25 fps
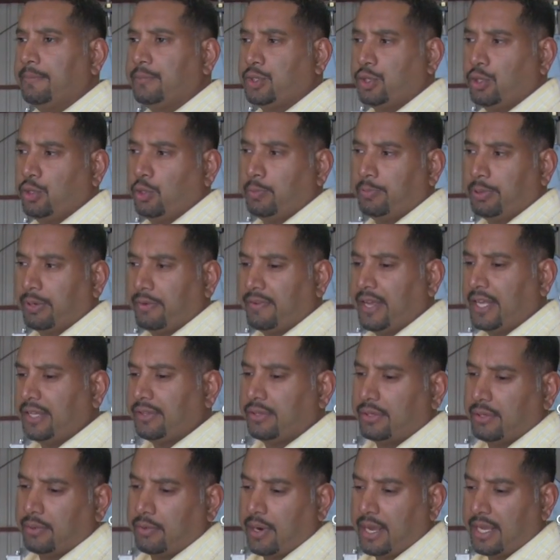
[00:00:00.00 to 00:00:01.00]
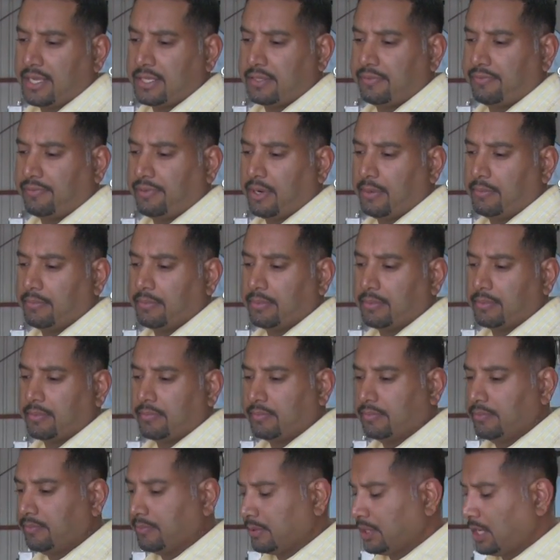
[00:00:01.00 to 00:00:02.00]
to prevent the rust from
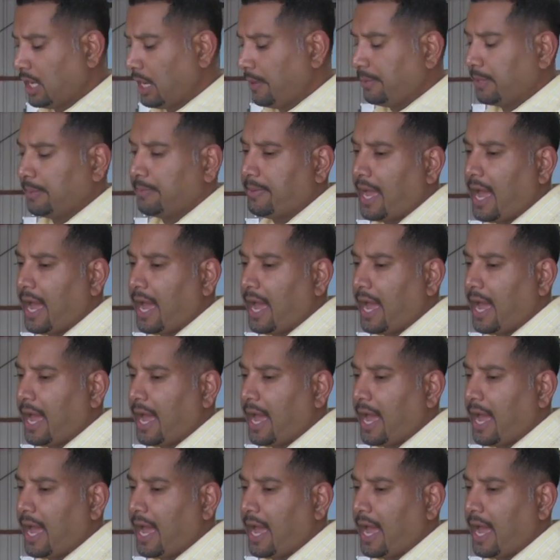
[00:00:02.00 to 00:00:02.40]
coming